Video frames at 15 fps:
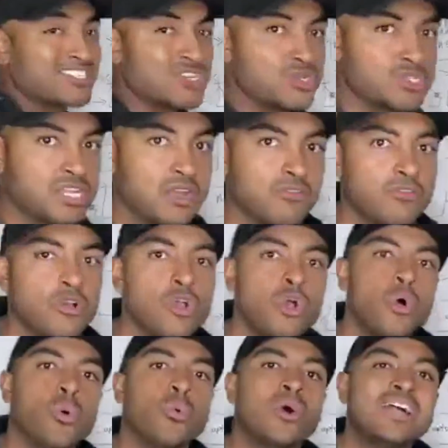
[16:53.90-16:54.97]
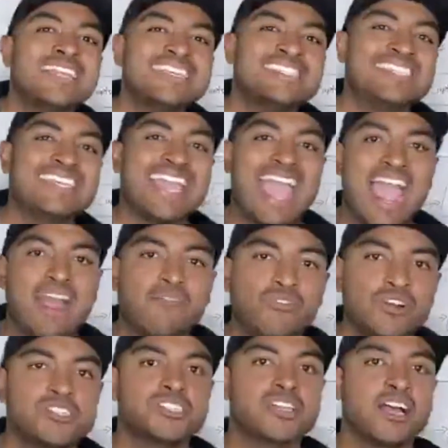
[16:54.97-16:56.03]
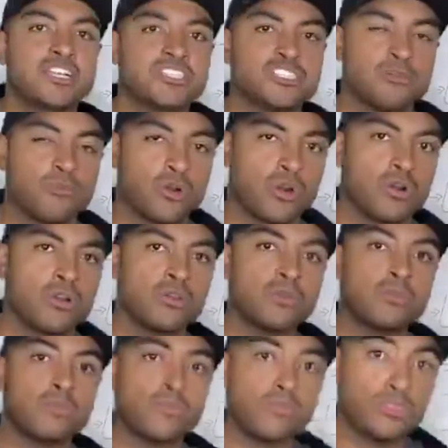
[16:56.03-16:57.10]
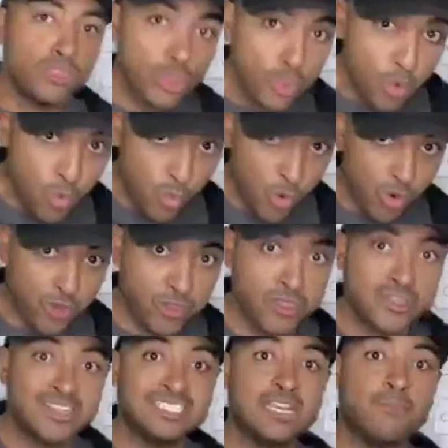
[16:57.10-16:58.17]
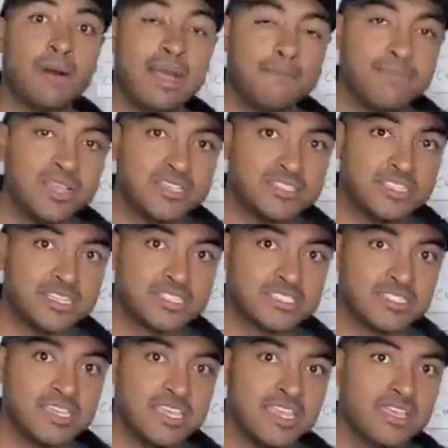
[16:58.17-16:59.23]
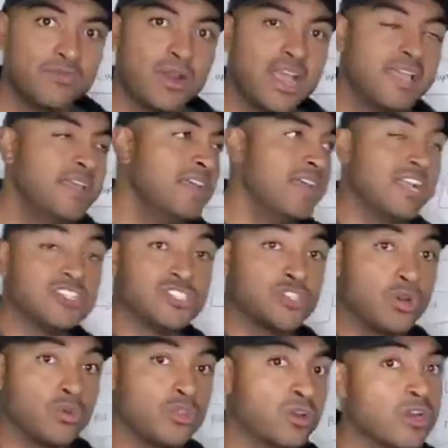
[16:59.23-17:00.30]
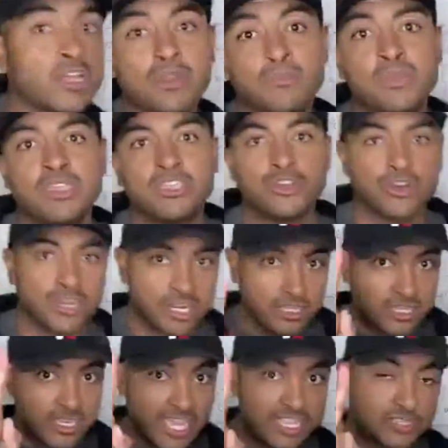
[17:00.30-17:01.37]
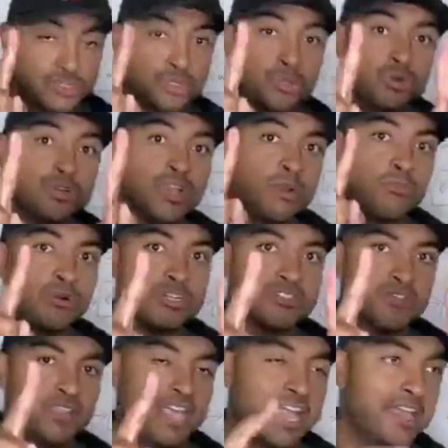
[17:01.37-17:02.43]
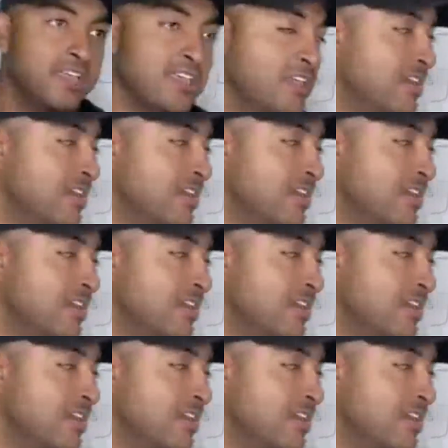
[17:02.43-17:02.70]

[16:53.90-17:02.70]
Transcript: yourself, what is the average customer worth to my business, right? And so you're gonna look at two numbers for that.